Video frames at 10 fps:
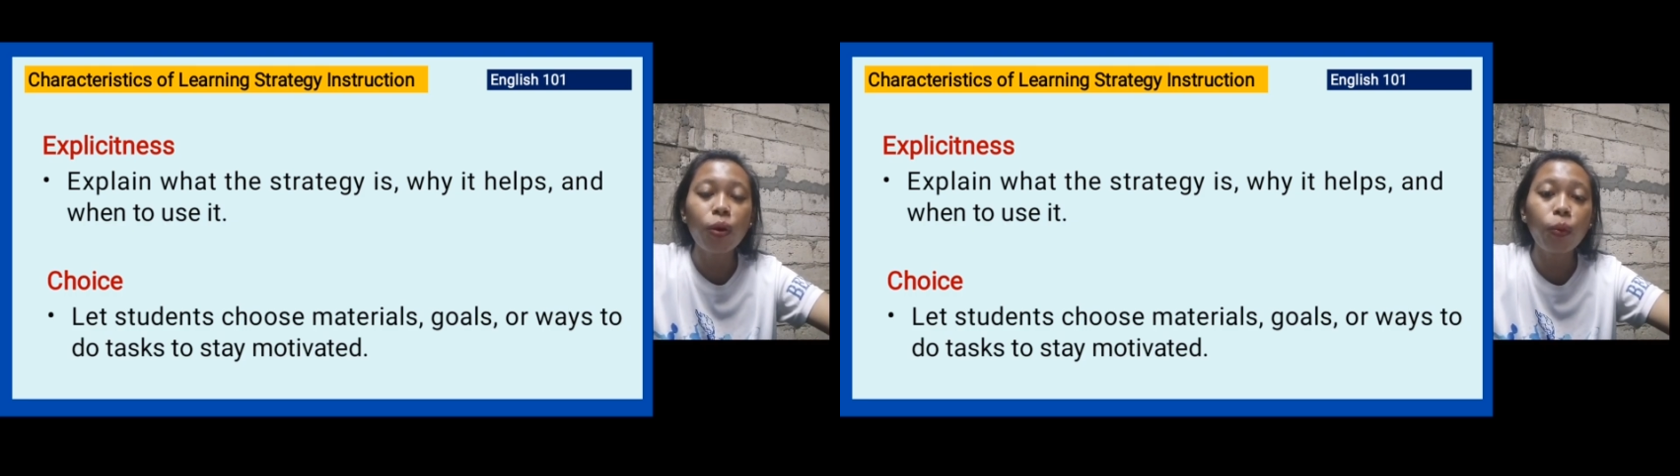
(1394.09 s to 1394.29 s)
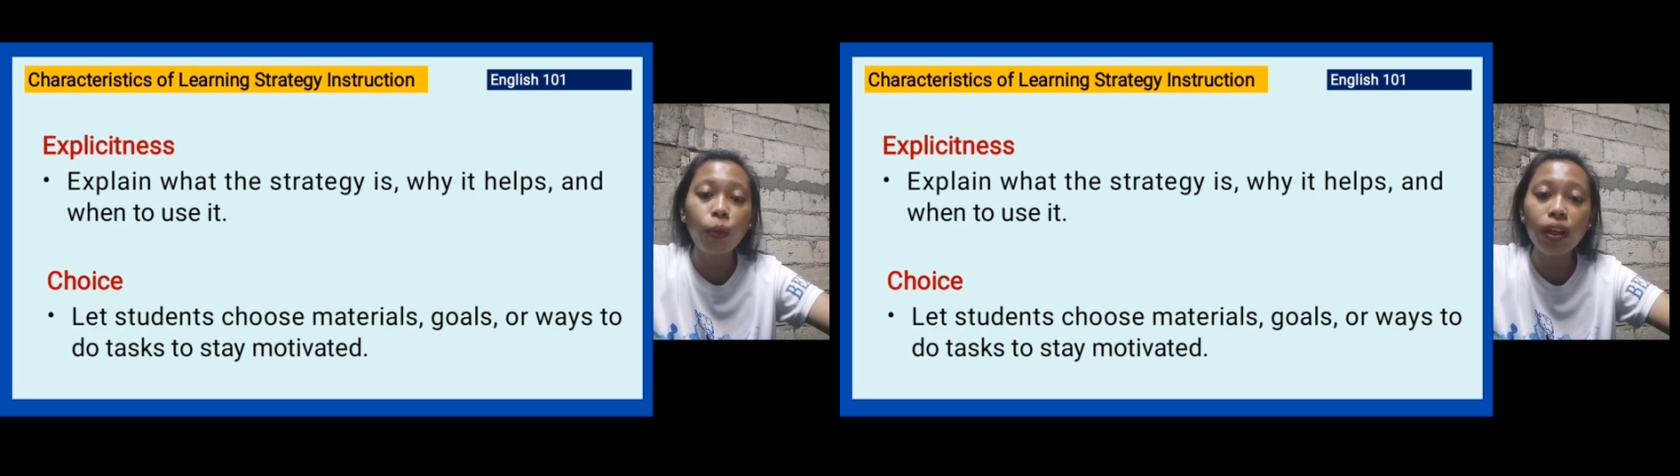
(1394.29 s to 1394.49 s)

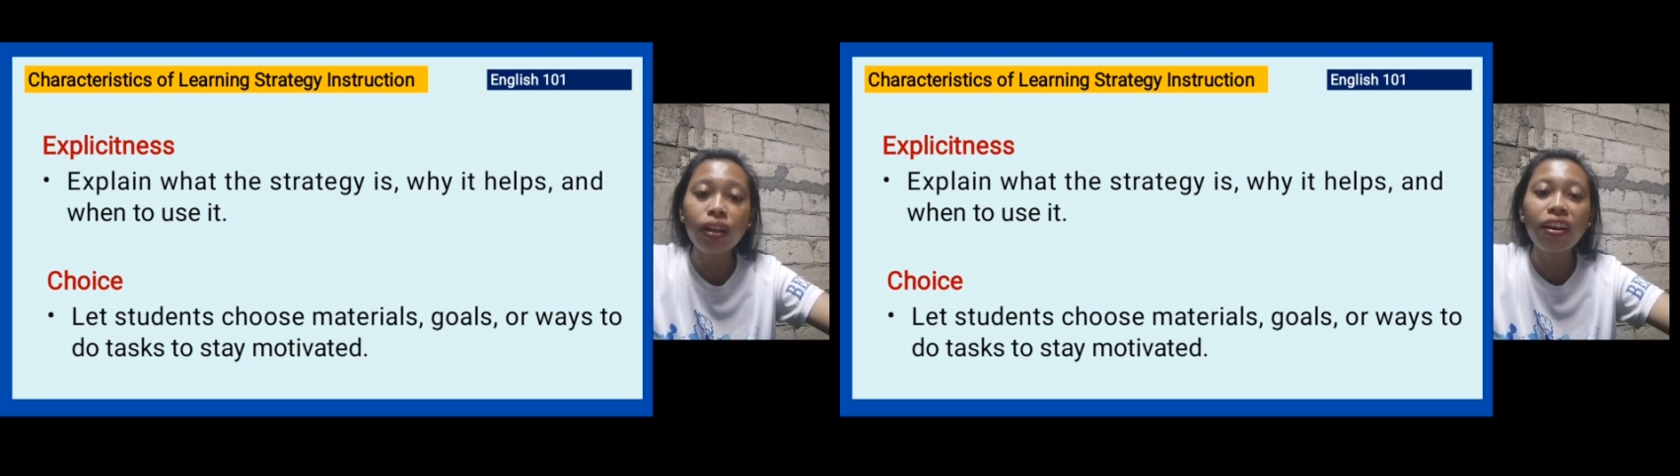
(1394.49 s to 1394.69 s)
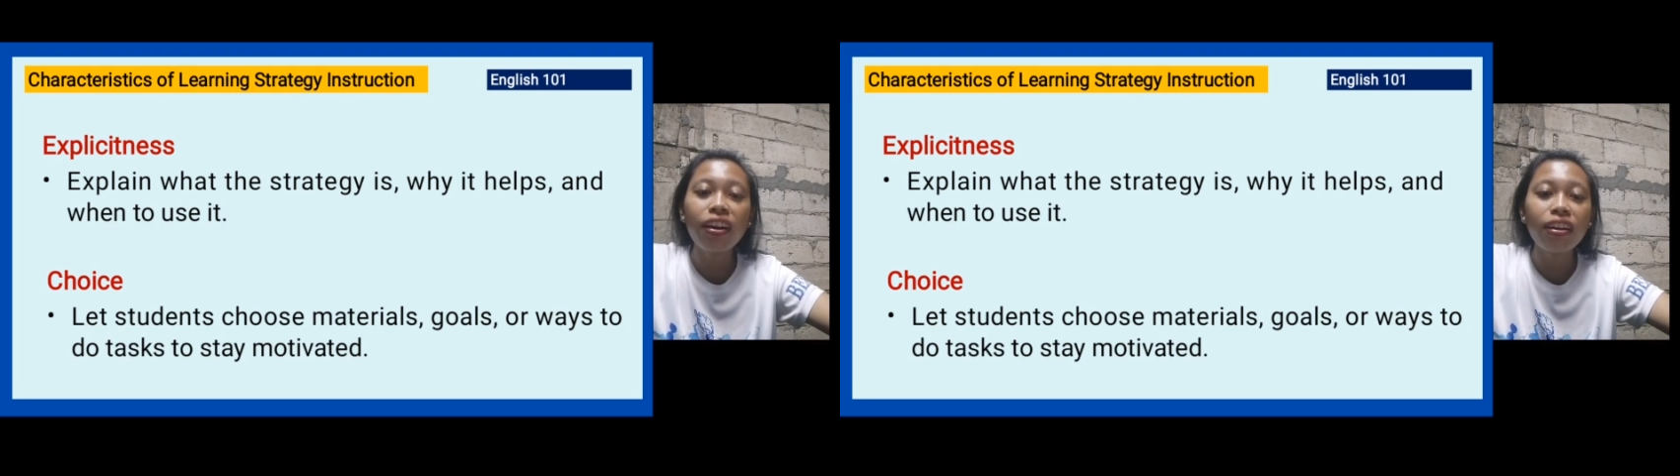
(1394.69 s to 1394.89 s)

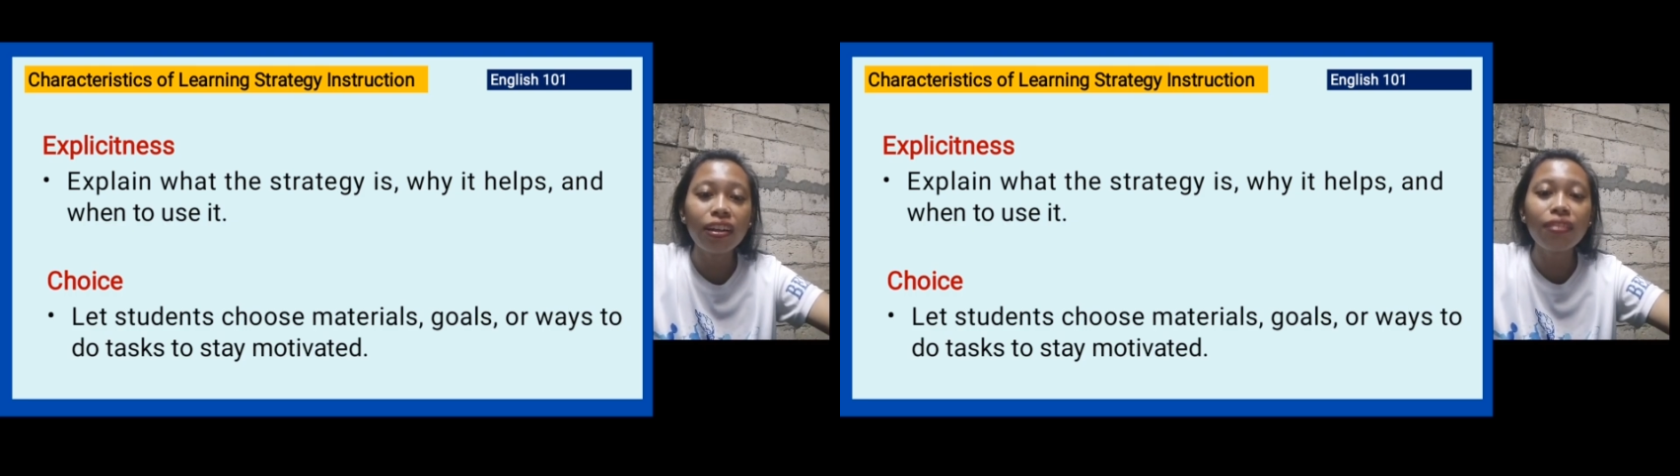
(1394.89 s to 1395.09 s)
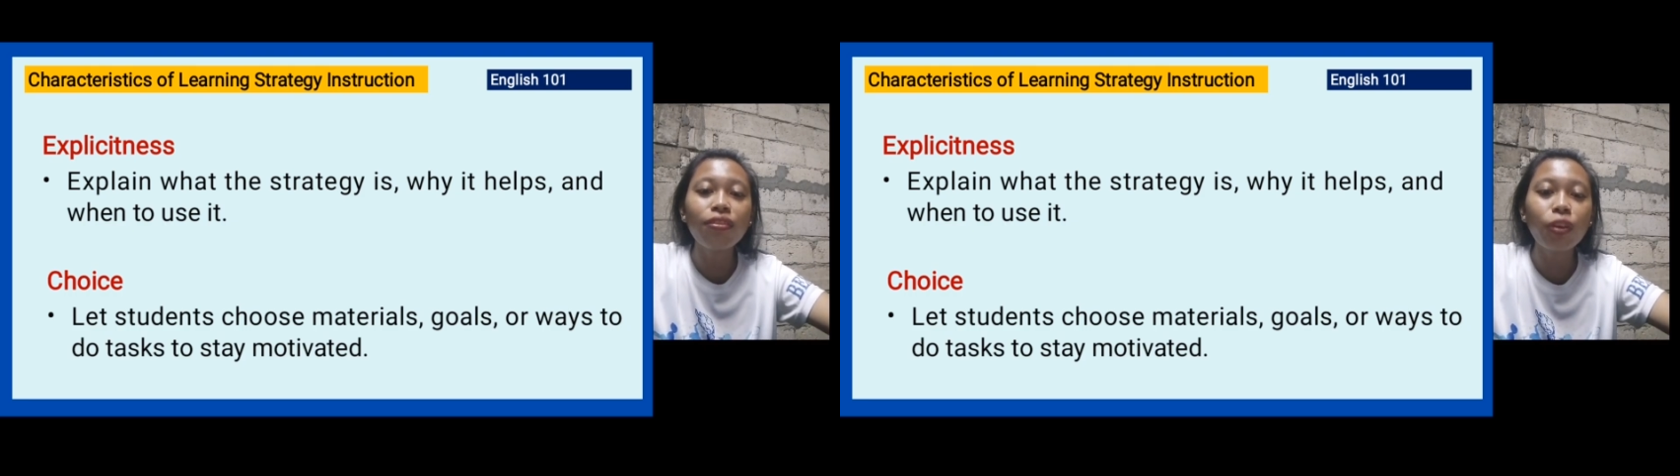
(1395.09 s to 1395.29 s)
when
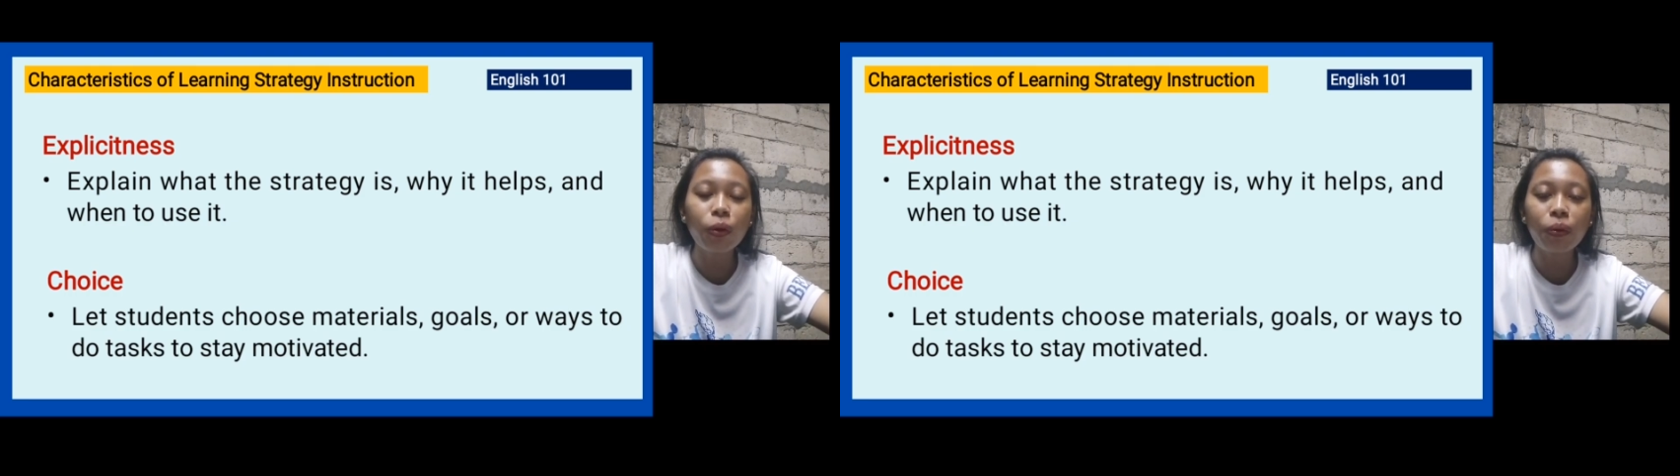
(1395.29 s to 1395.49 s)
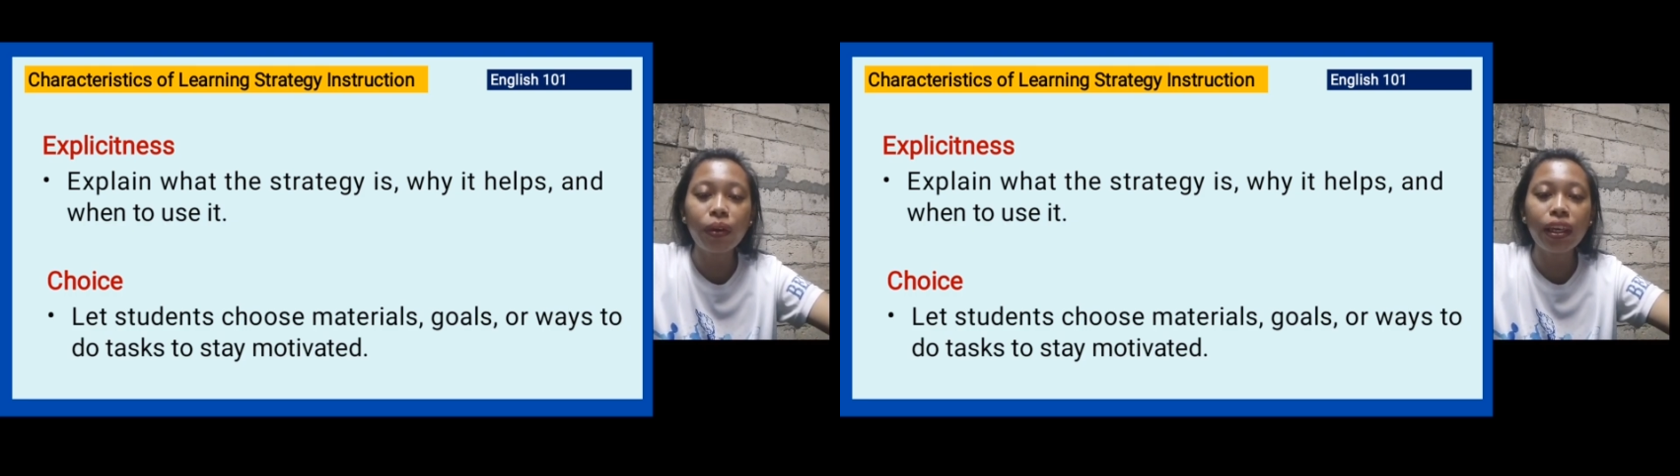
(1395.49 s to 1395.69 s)

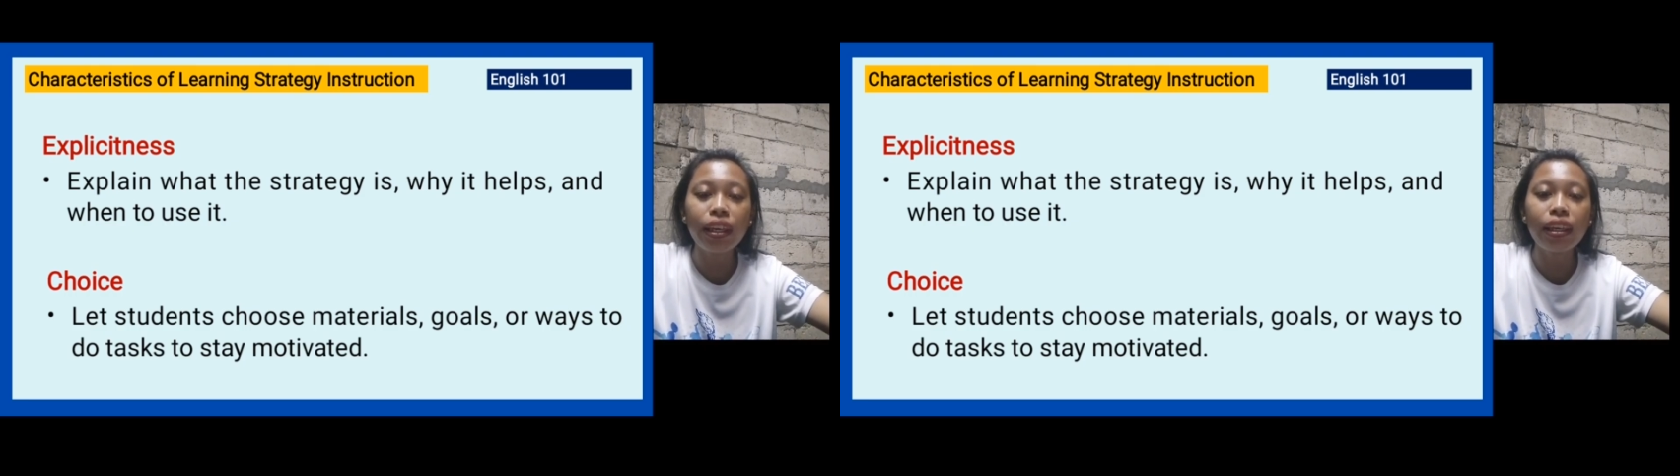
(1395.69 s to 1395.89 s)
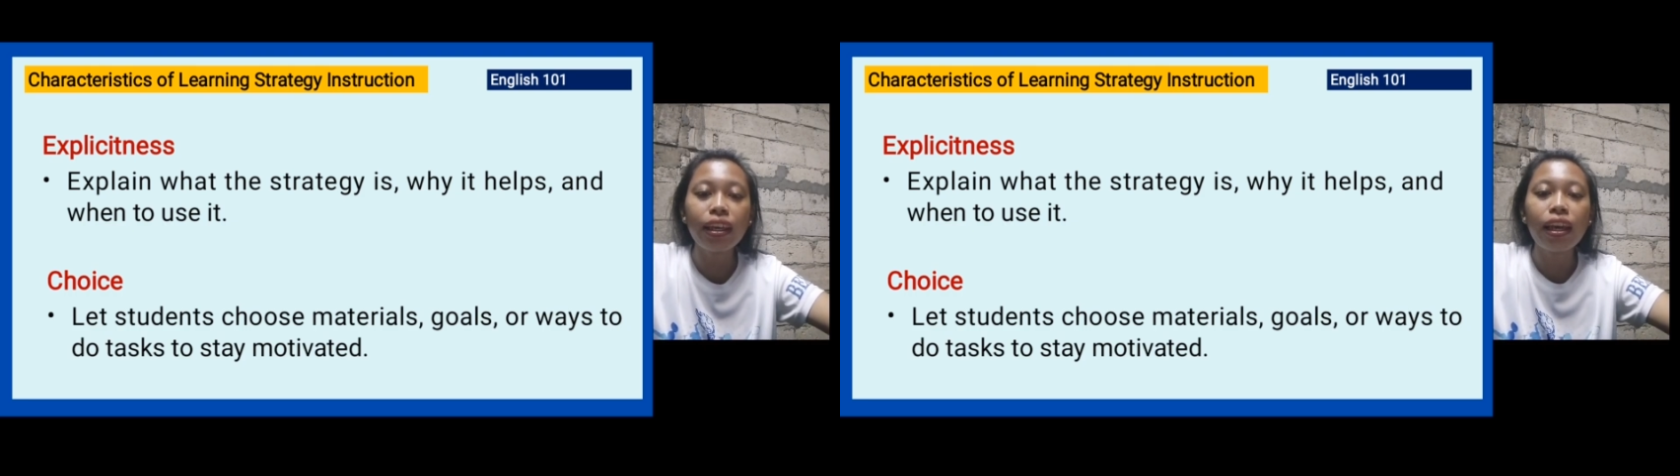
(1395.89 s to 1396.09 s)
reviewing